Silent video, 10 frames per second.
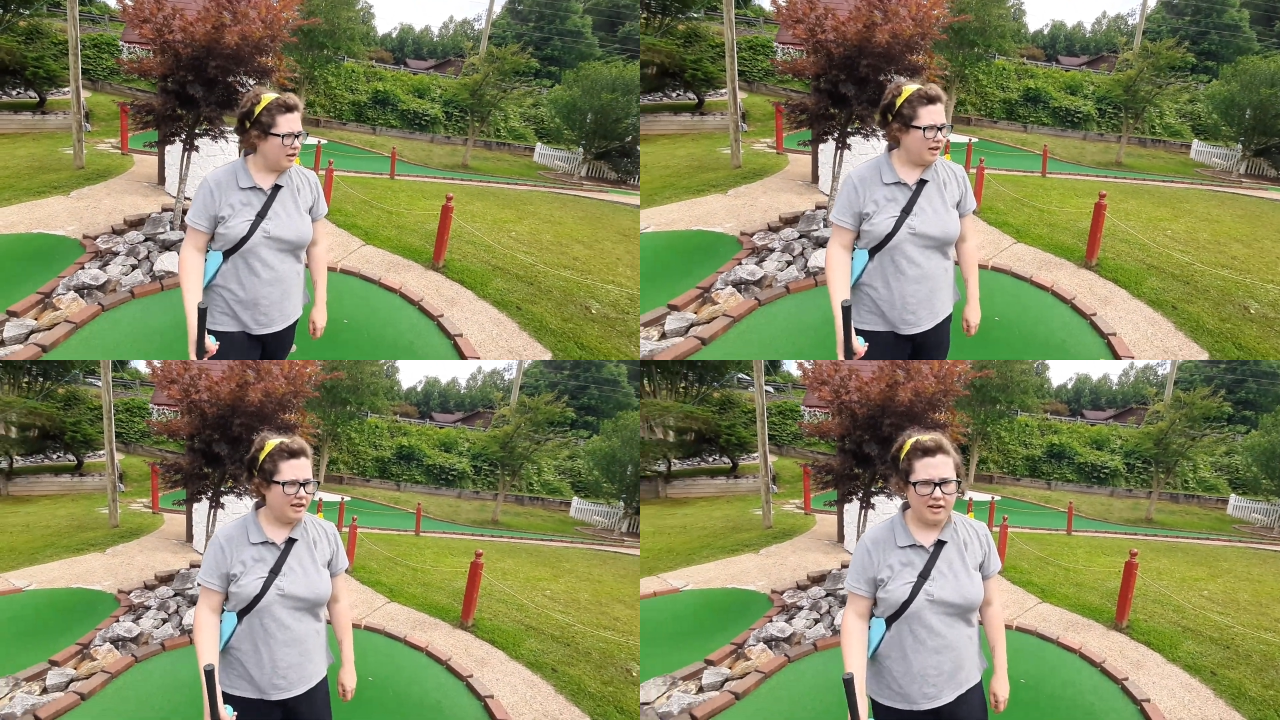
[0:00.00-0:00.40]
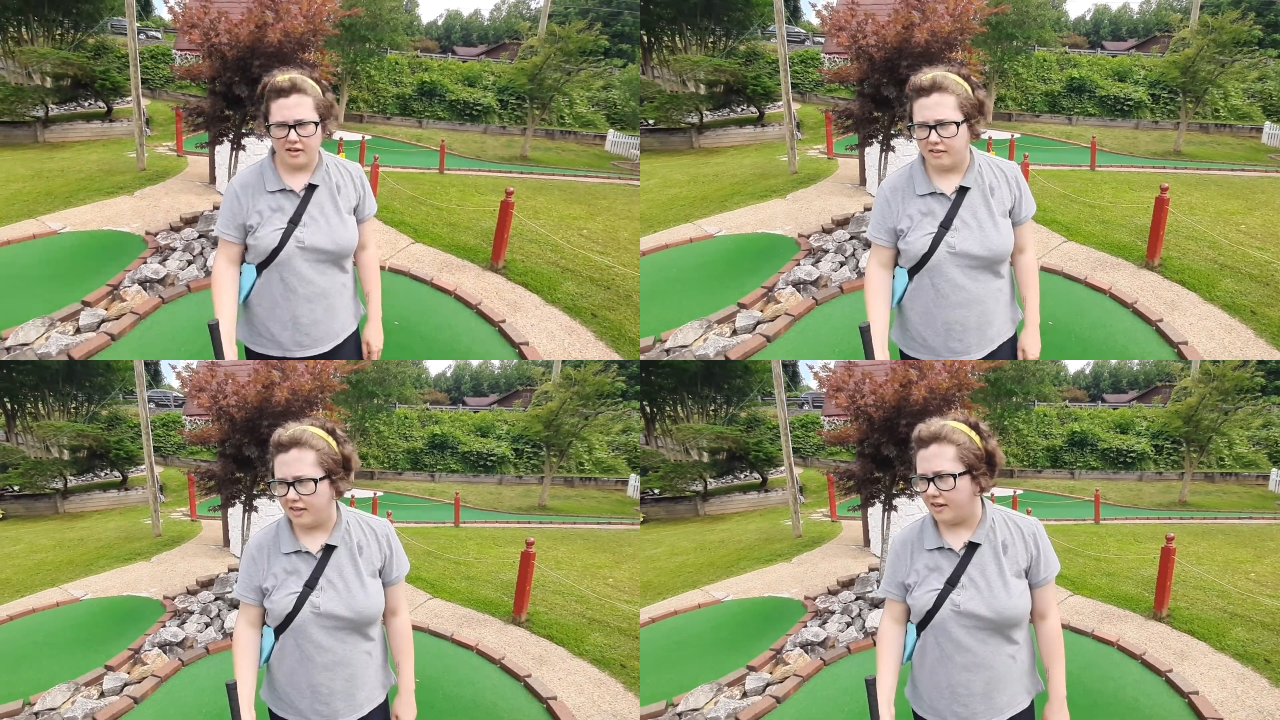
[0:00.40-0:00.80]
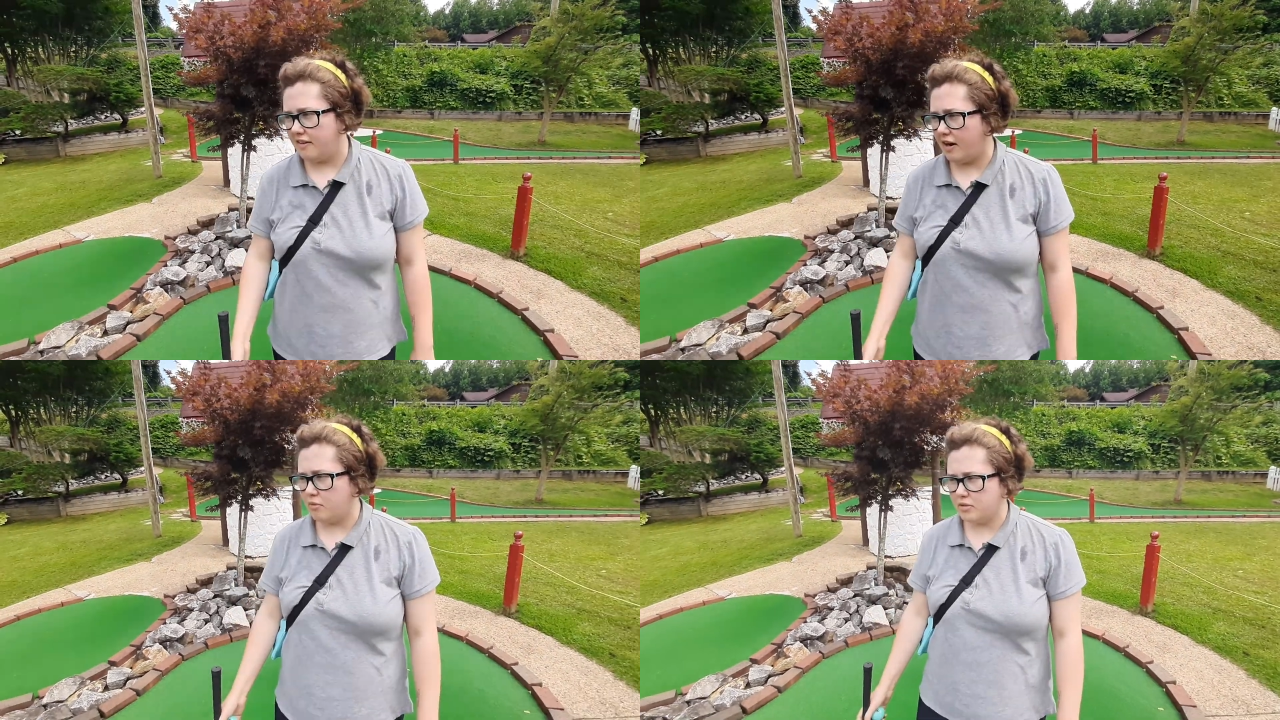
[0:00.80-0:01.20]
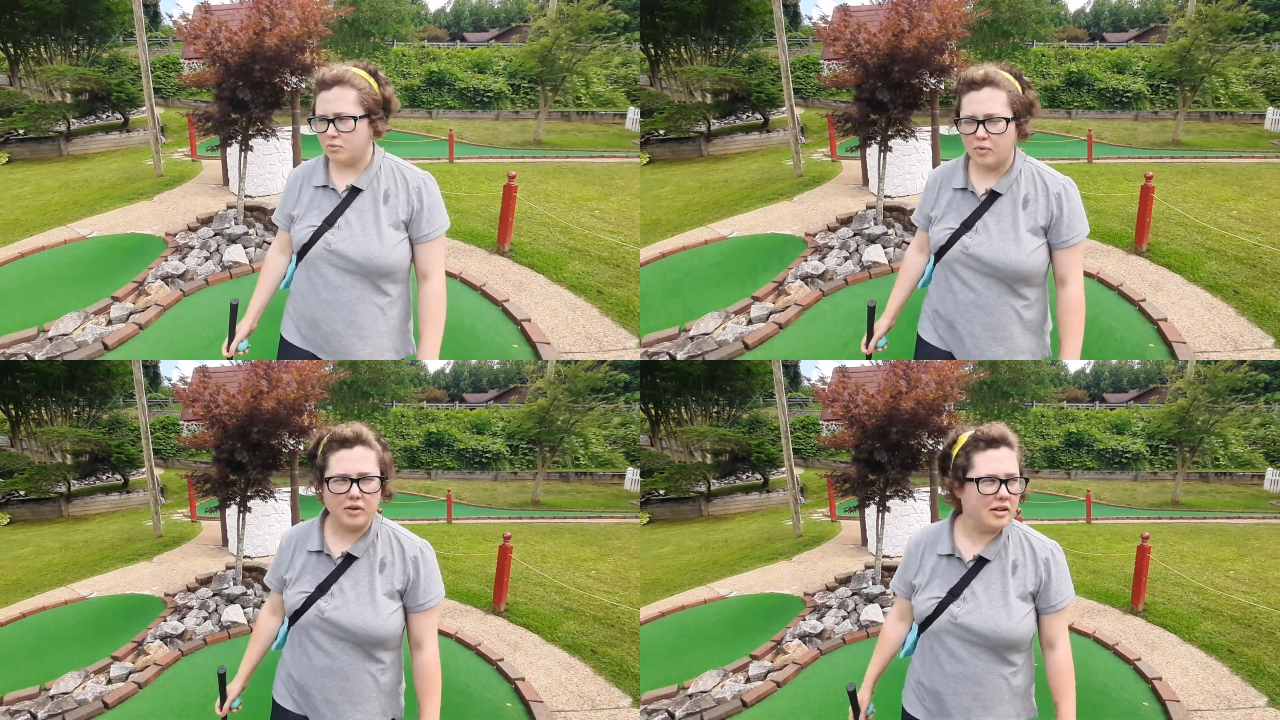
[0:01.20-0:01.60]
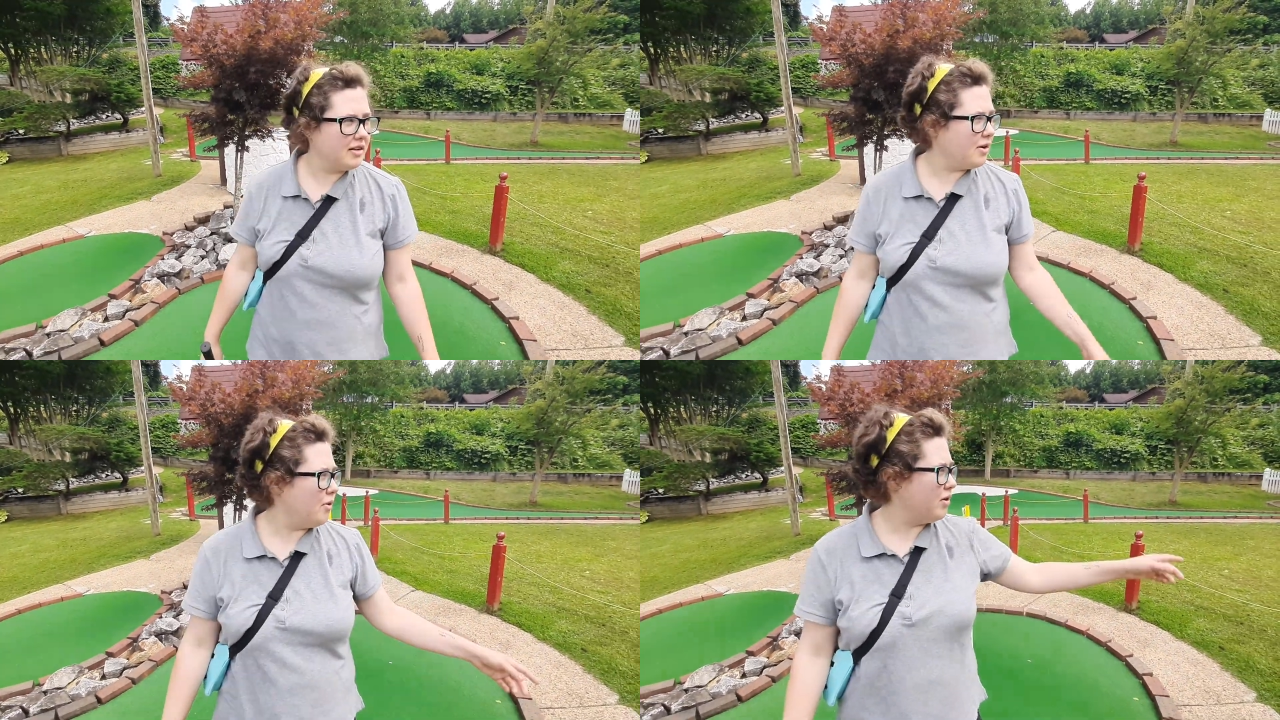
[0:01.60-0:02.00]
And then there was one
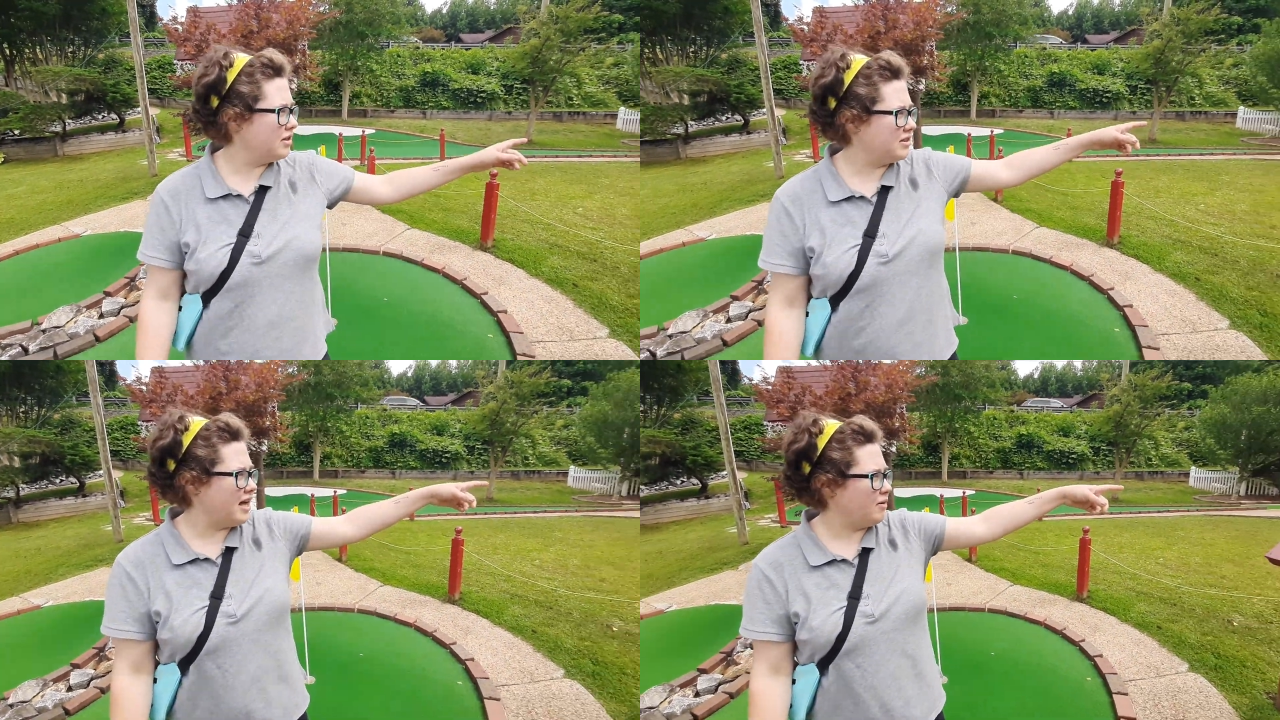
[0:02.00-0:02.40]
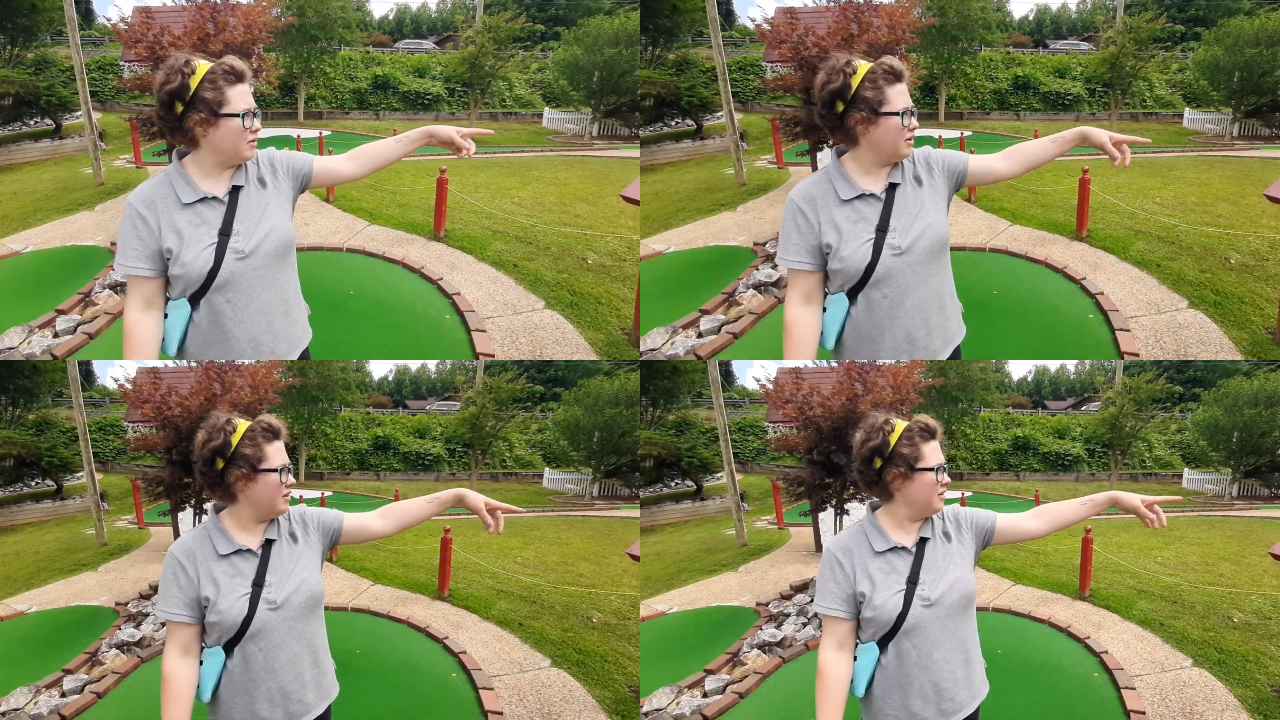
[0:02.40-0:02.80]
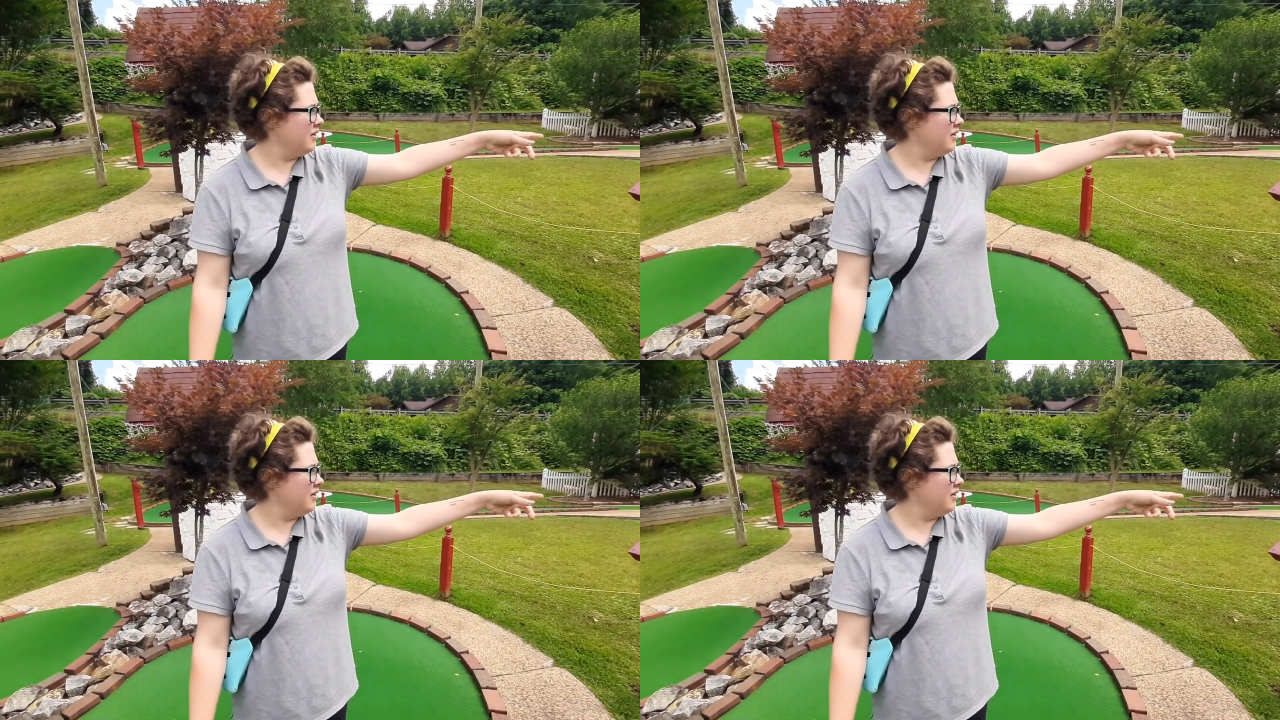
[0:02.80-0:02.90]
course, that one.